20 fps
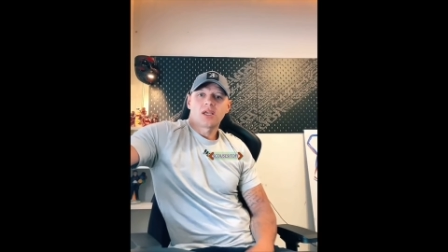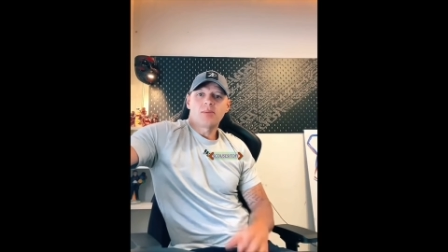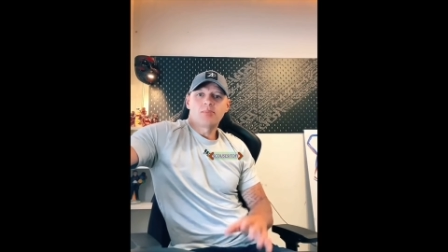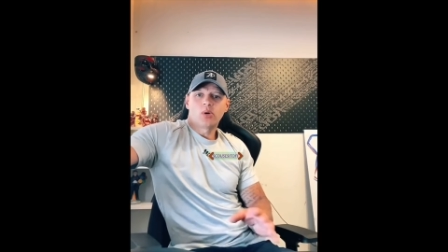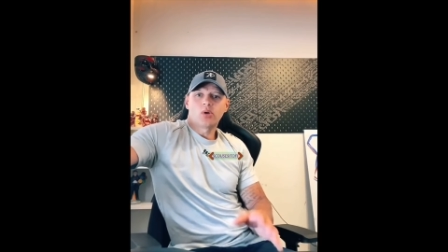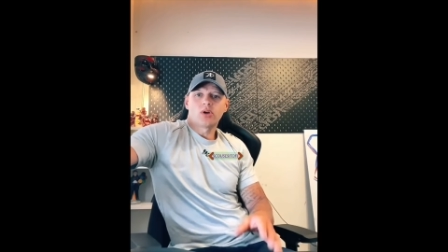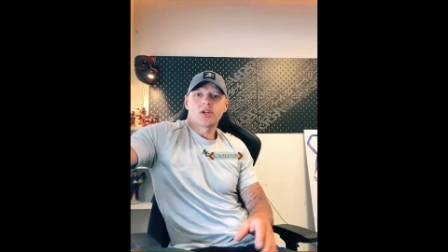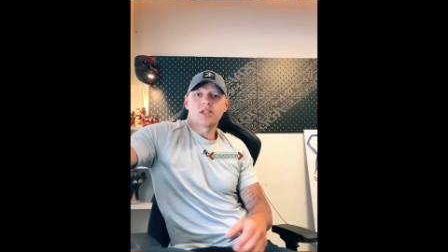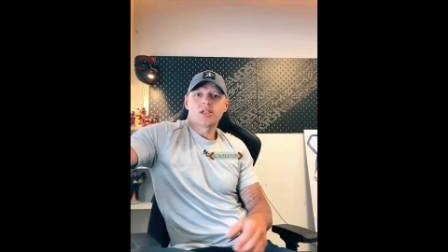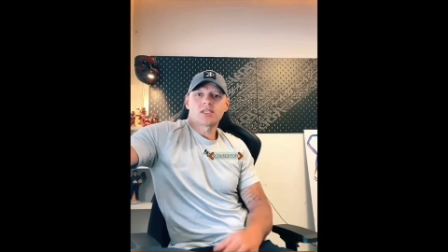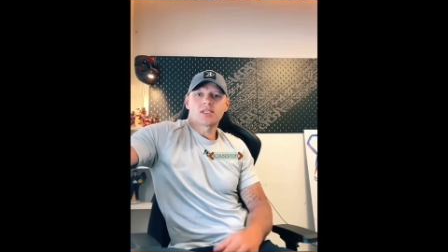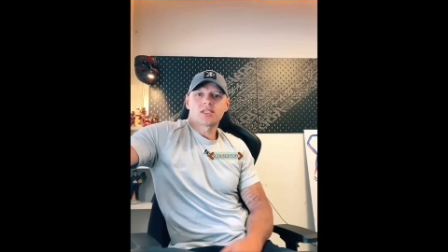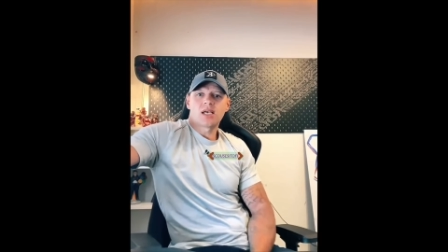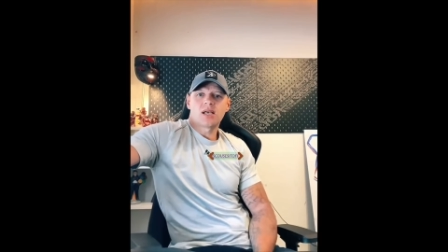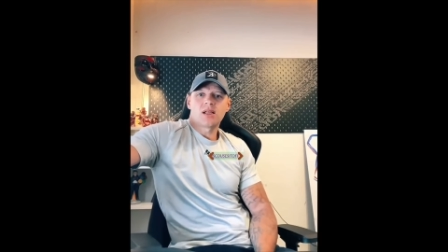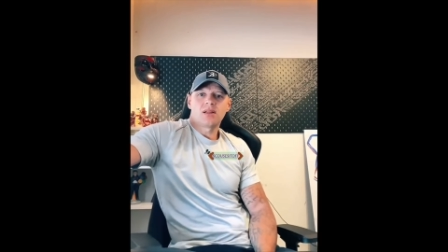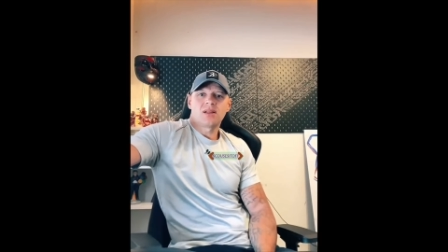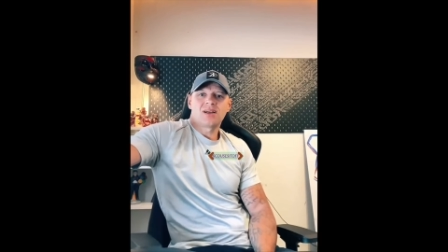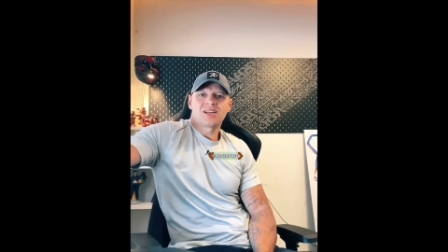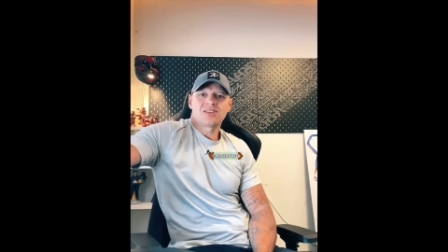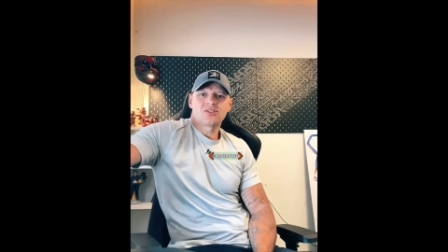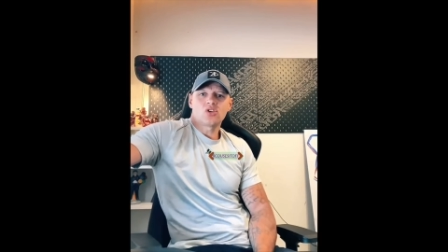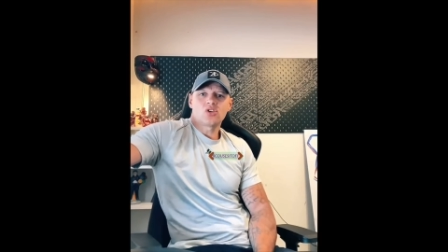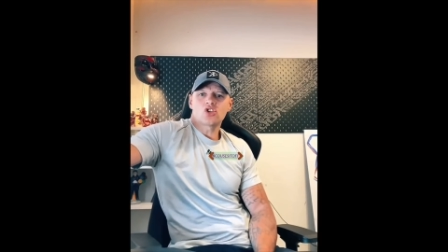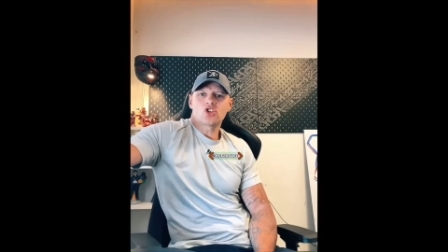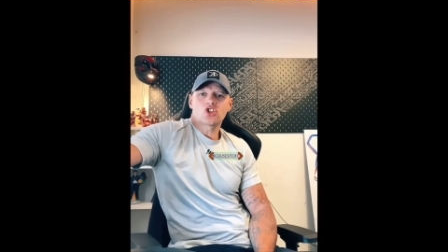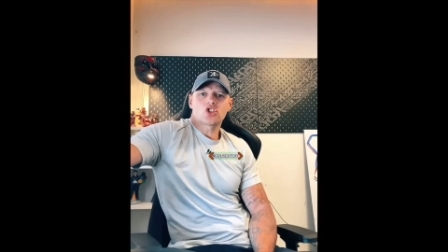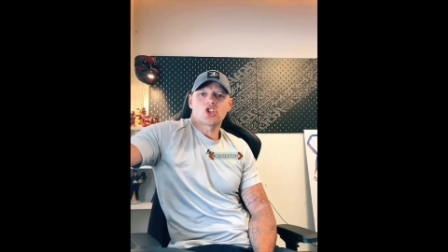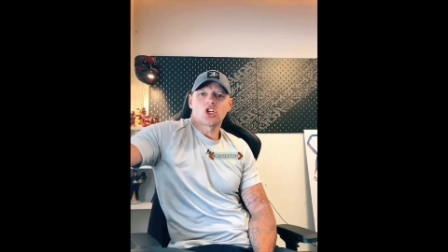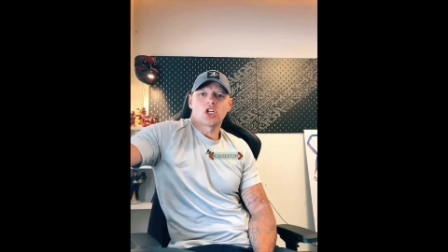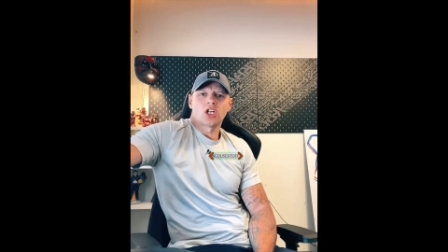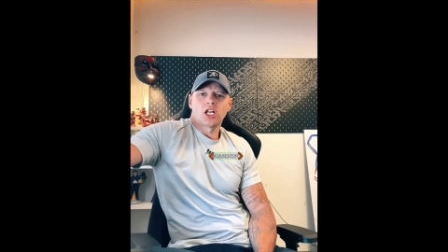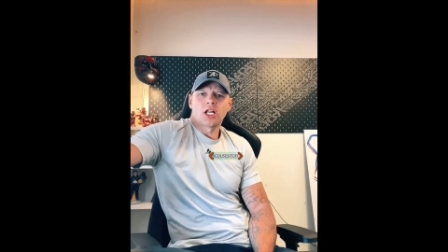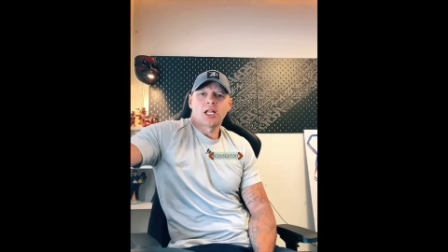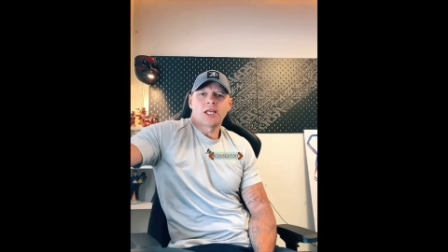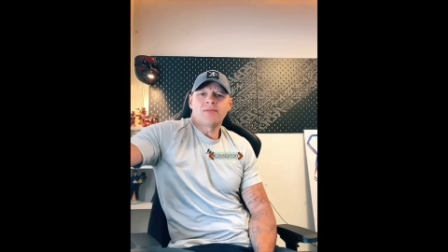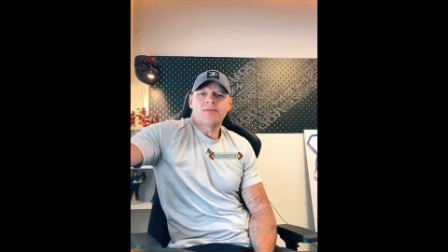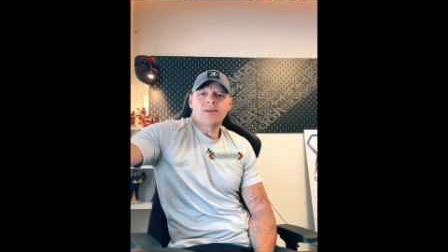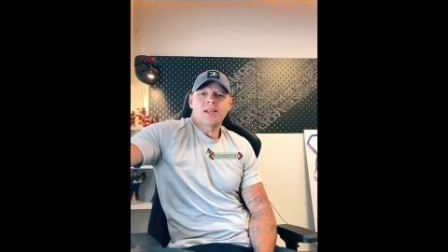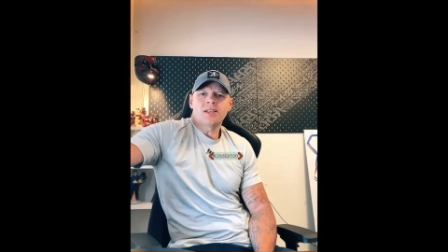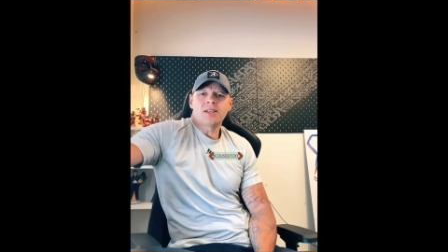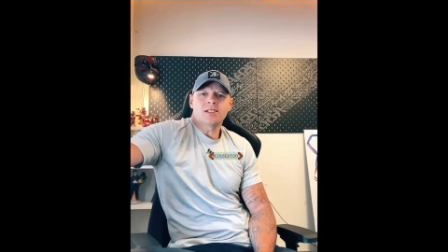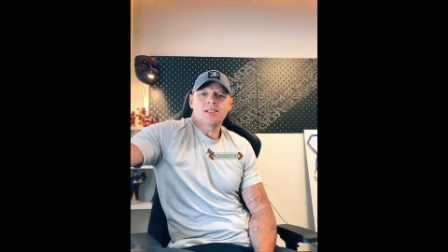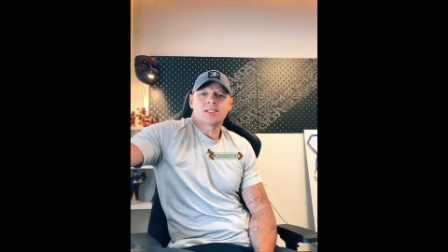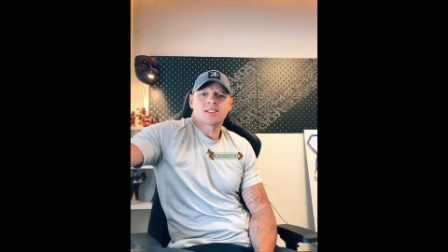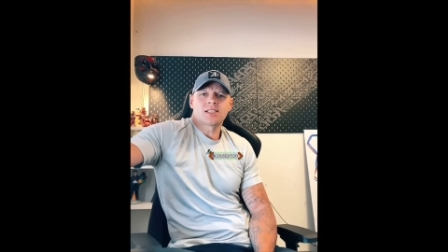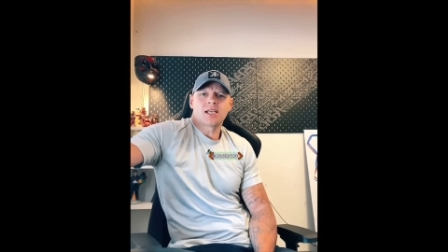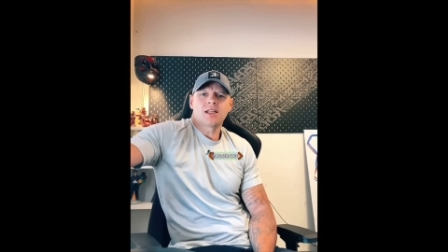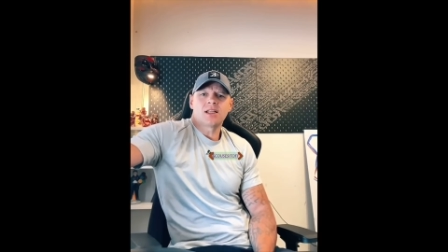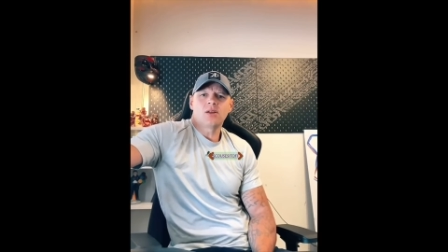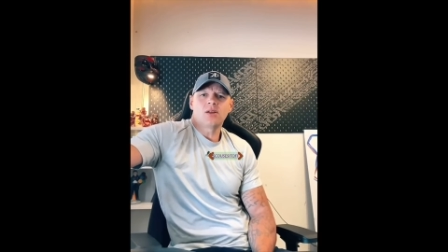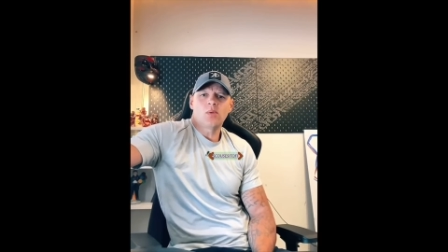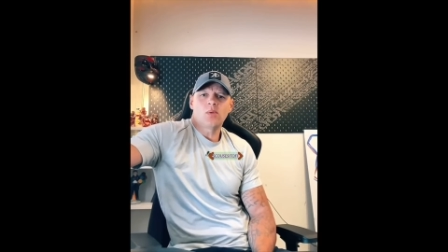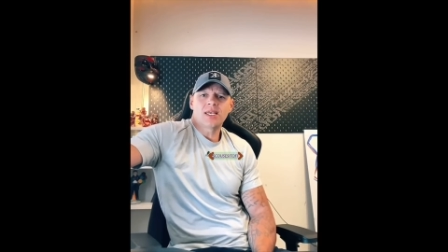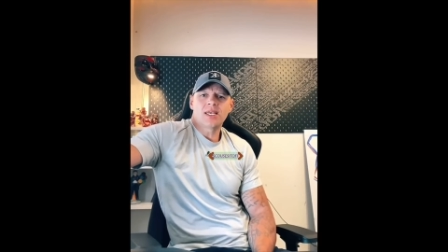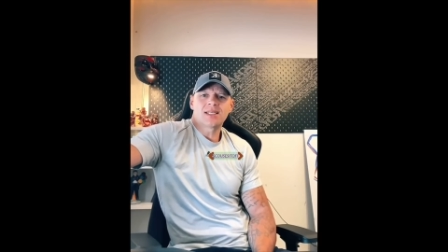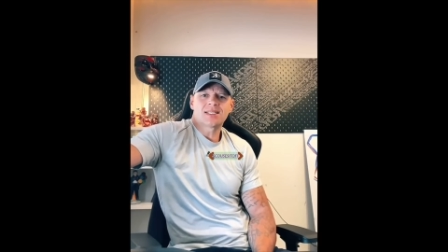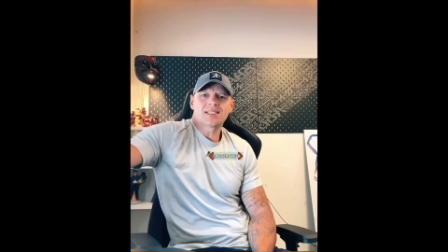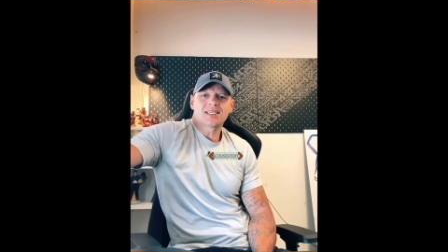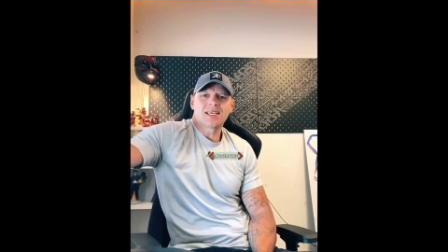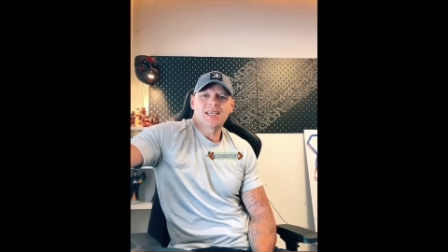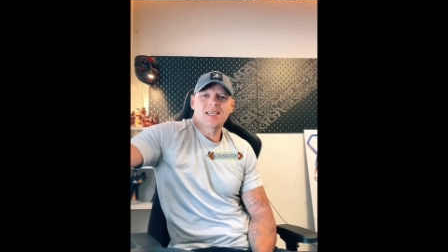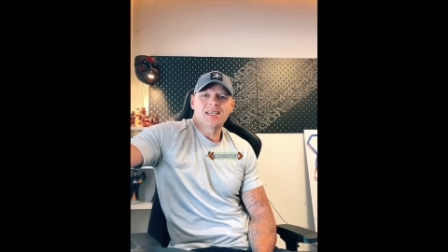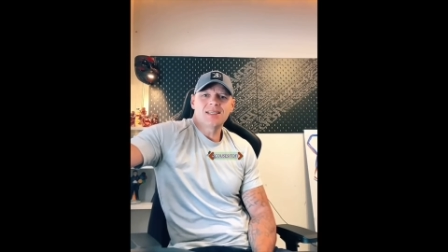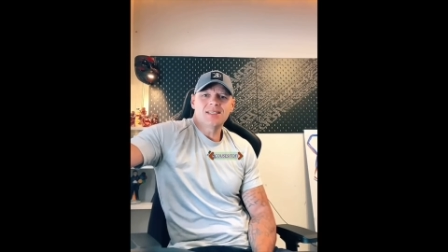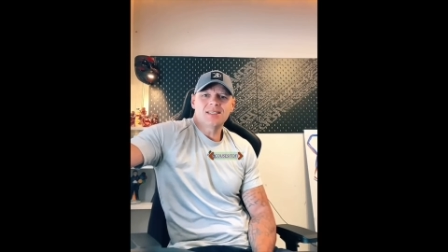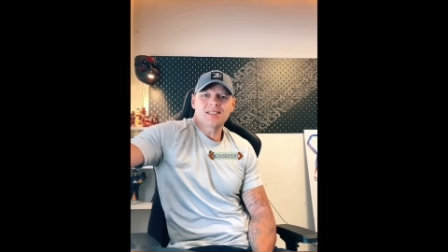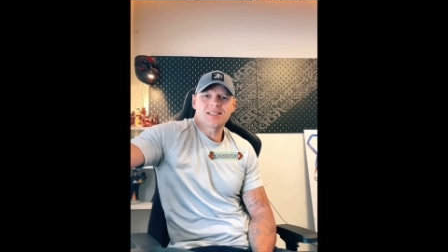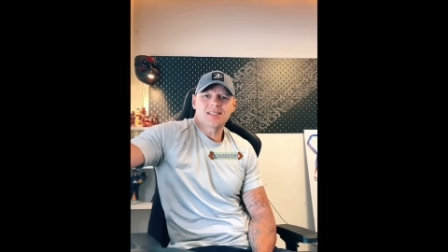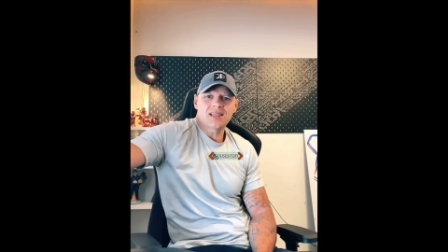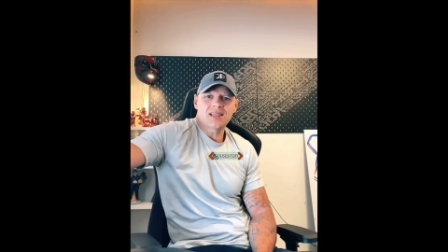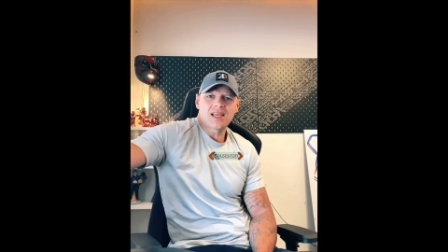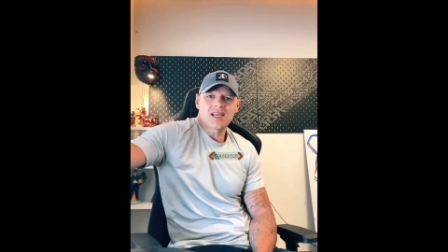get put in a cell, and just live in the cell the way it is.